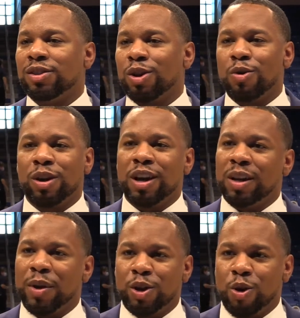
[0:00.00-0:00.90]
It's so good
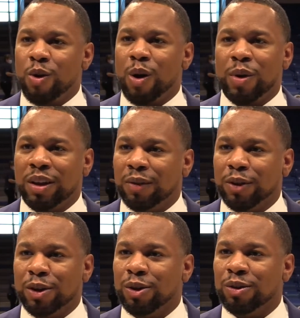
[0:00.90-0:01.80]
to be doing what we love
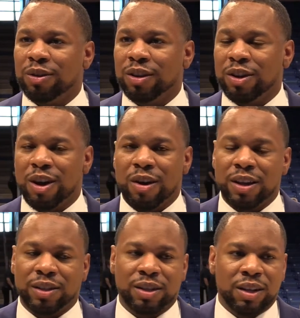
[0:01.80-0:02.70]
to do. You know,
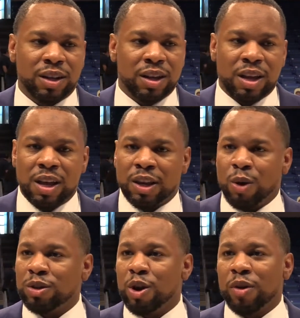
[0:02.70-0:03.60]

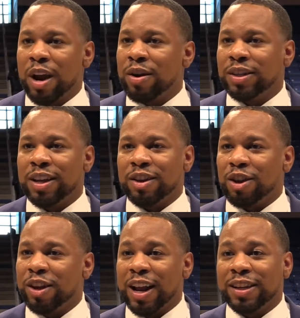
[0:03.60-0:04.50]
there was no guarantee. You know,
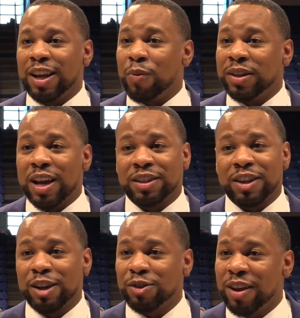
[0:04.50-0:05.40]
we tested
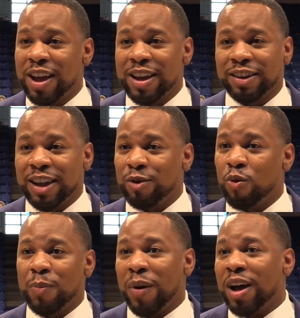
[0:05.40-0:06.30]
yesterday and
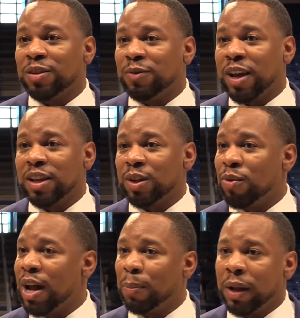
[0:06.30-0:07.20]
one positive test, and
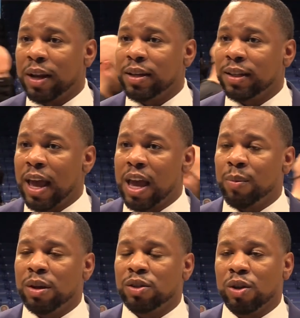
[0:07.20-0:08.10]
we're not playing this
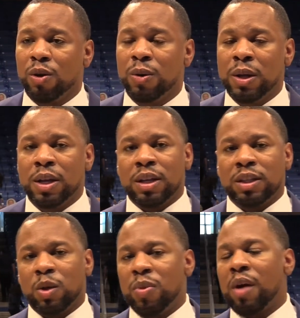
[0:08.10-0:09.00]
game. And so
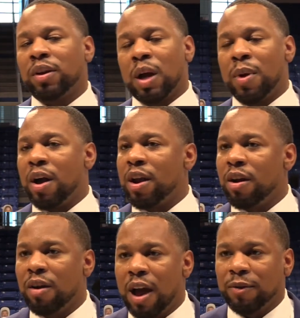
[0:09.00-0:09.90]
to be able to come out
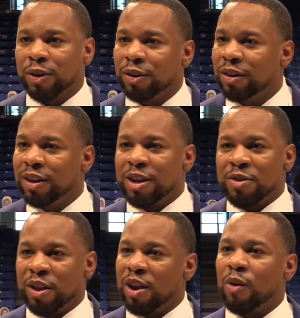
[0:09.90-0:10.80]
here after
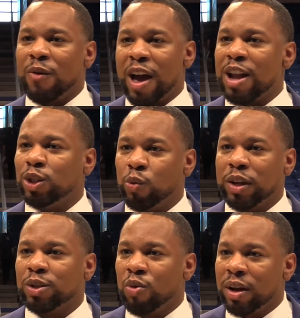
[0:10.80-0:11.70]
the year we've had in
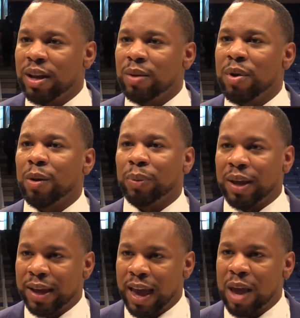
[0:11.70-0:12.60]
2020 and to be able to
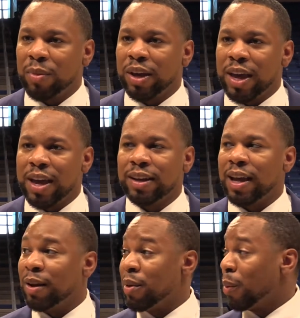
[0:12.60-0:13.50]
play a game again
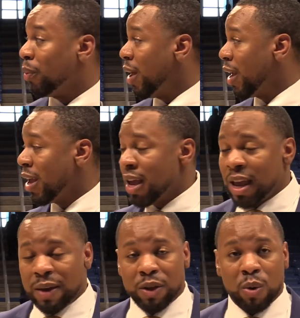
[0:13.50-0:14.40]
and to be able to play,
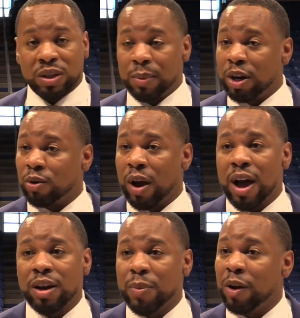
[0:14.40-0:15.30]
even though it was limited
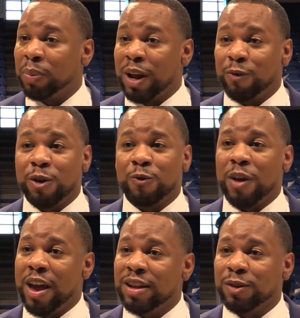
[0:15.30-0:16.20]
crowd, to be able to play in front of
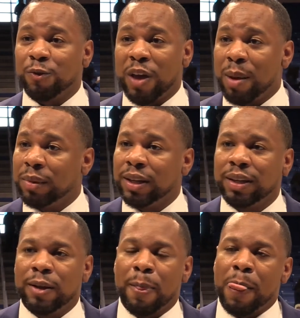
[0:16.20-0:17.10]
fans and family,
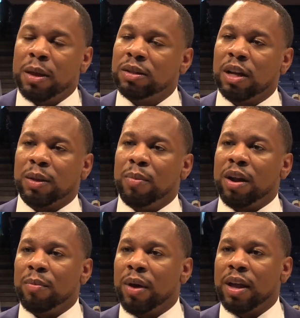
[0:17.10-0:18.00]
there's nothing
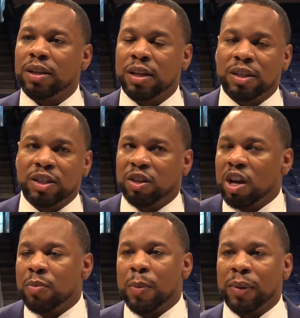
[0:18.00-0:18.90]
better, man. It's just
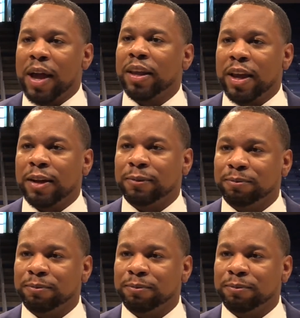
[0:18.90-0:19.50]
good to be playing again.